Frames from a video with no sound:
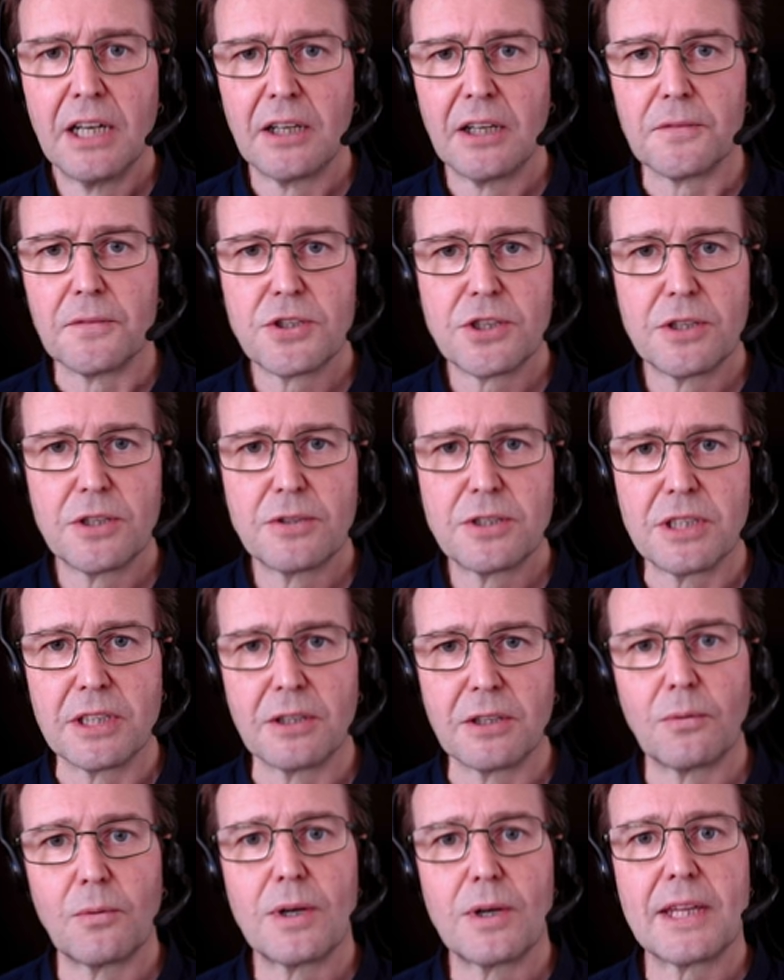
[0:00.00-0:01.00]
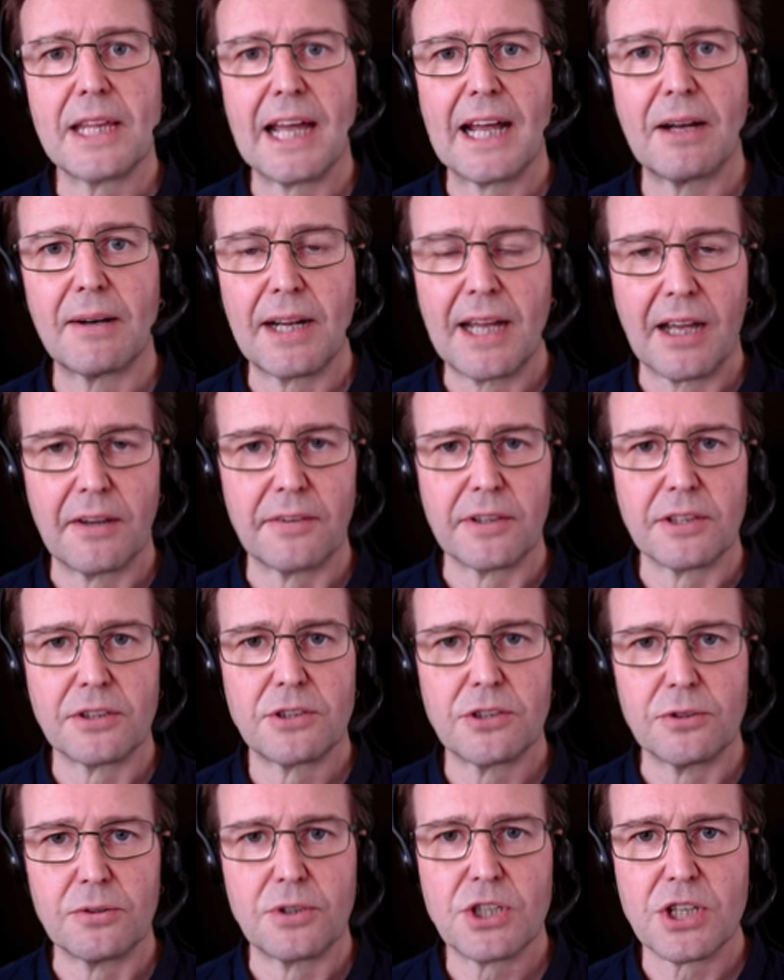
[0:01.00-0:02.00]
of shooting without having
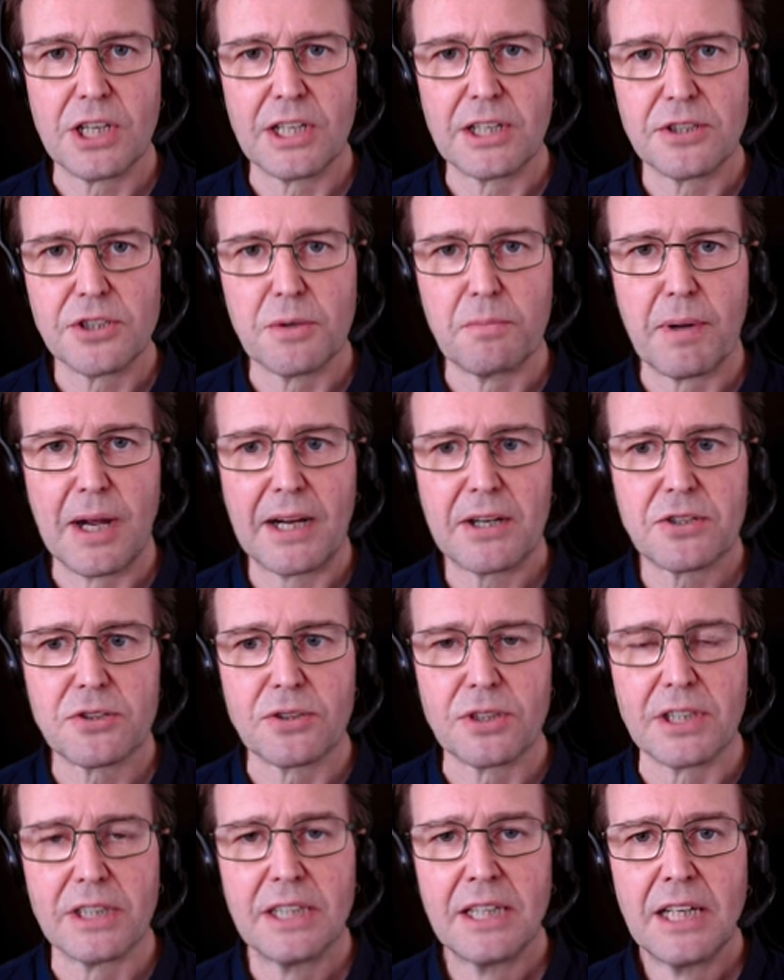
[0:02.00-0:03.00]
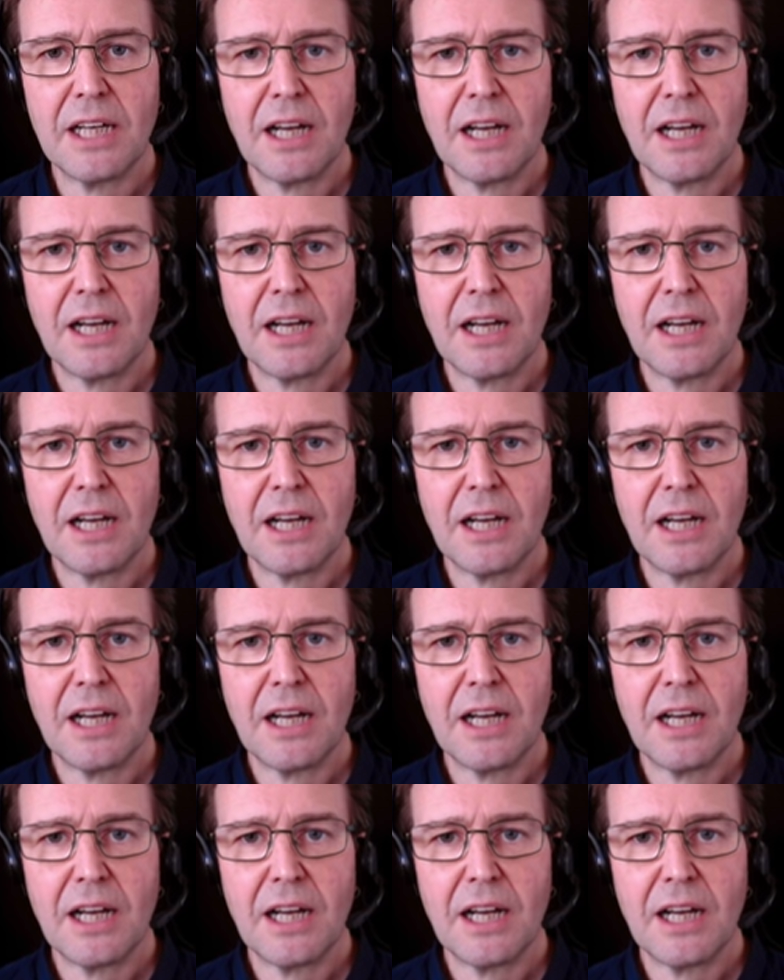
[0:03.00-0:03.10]
to change a battery.